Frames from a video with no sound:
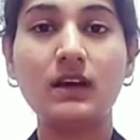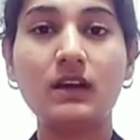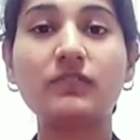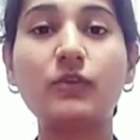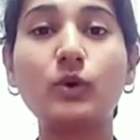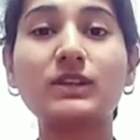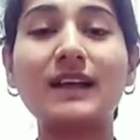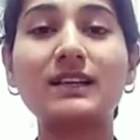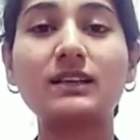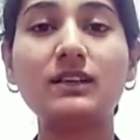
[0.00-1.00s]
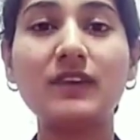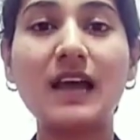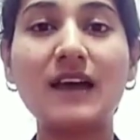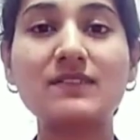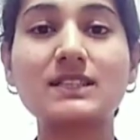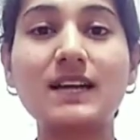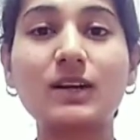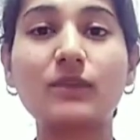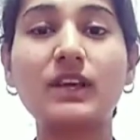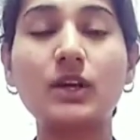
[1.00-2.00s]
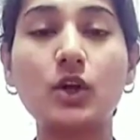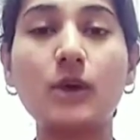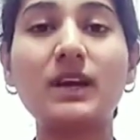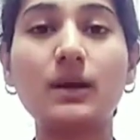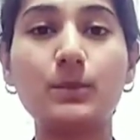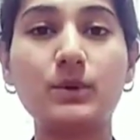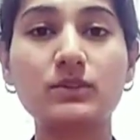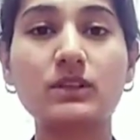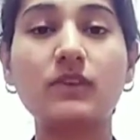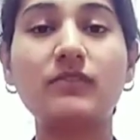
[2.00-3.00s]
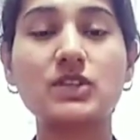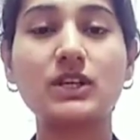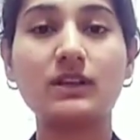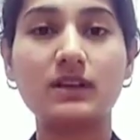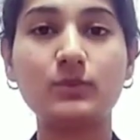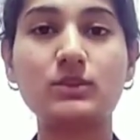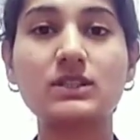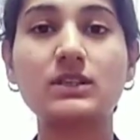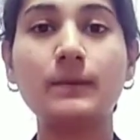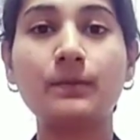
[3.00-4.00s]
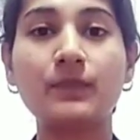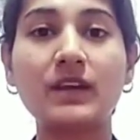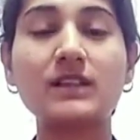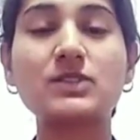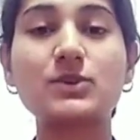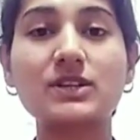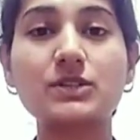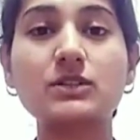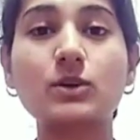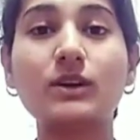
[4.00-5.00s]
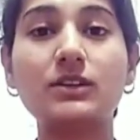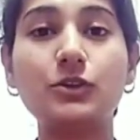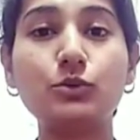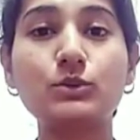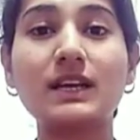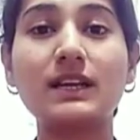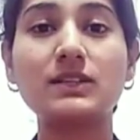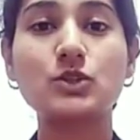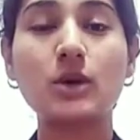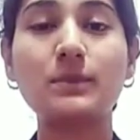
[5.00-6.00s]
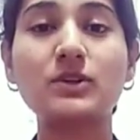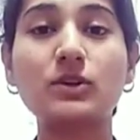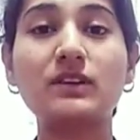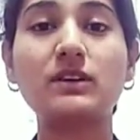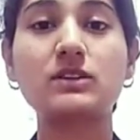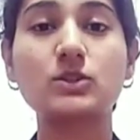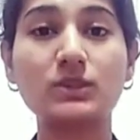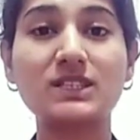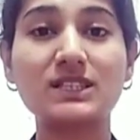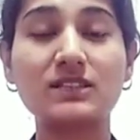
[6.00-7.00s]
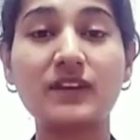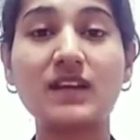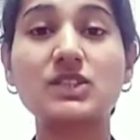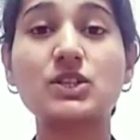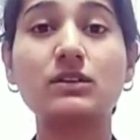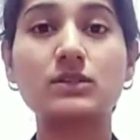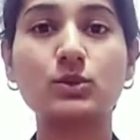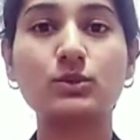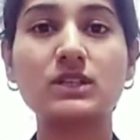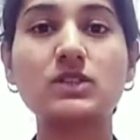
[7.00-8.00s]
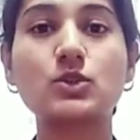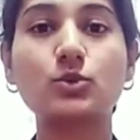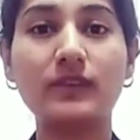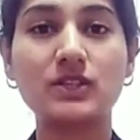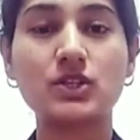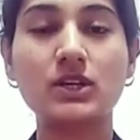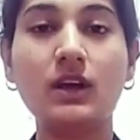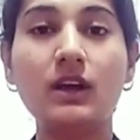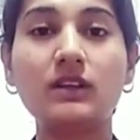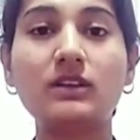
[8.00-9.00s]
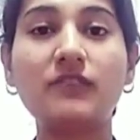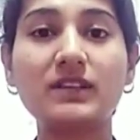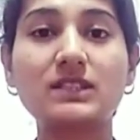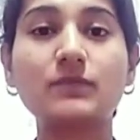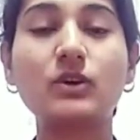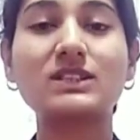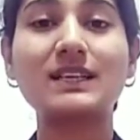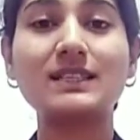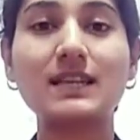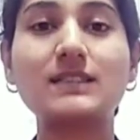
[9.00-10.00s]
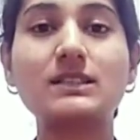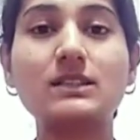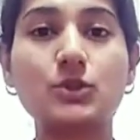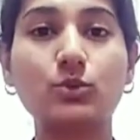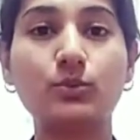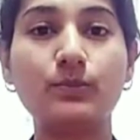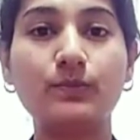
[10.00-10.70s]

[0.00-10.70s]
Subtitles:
The fourth category we have is that of economic abuse, which includes restrictions on the use and enjoyment of the resources, the financial resources to which the victim was entitled to,